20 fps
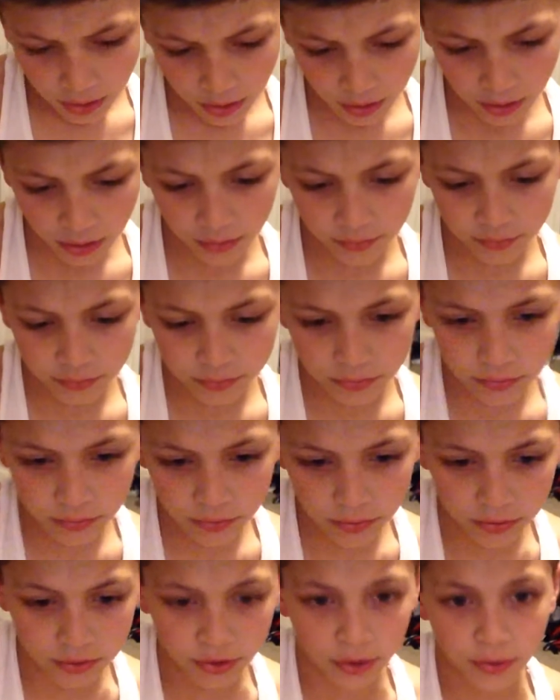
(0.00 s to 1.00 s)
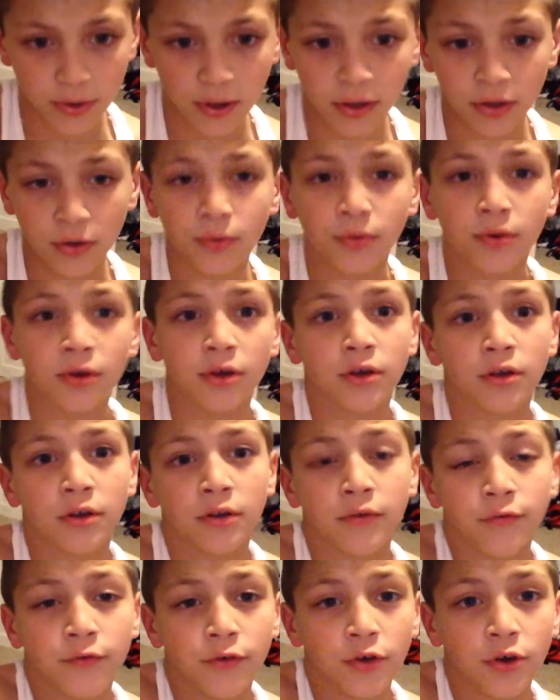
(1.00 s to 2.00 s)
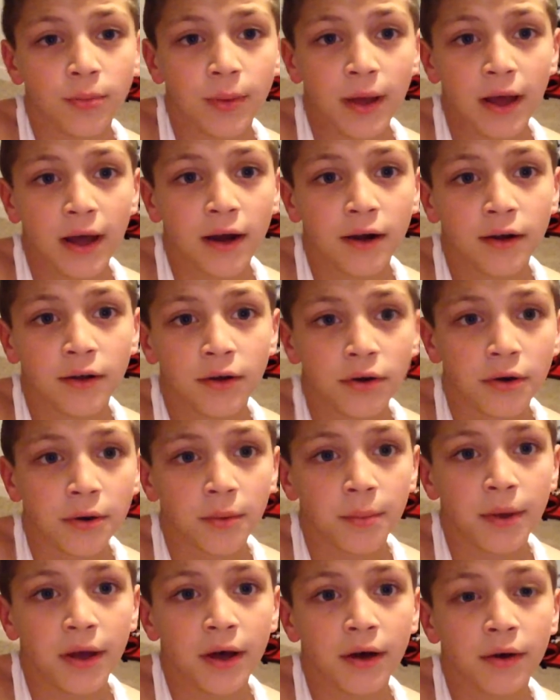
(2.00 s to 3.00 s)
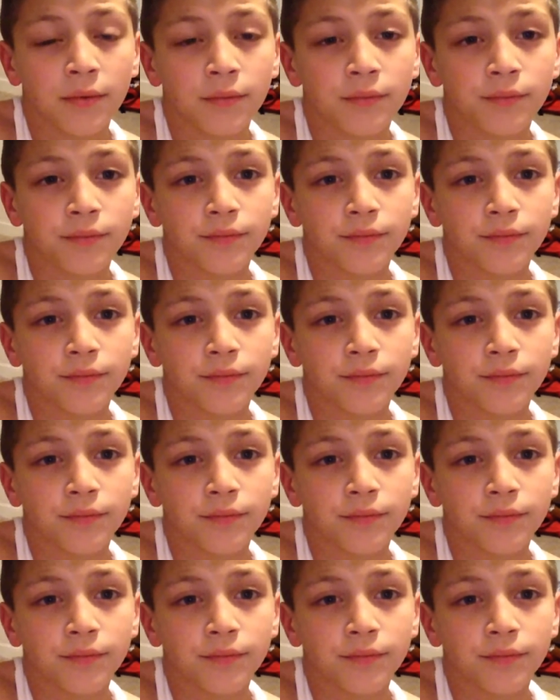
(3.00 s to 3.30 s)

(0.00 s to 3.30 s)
Uh, just I don't want you to feel bad about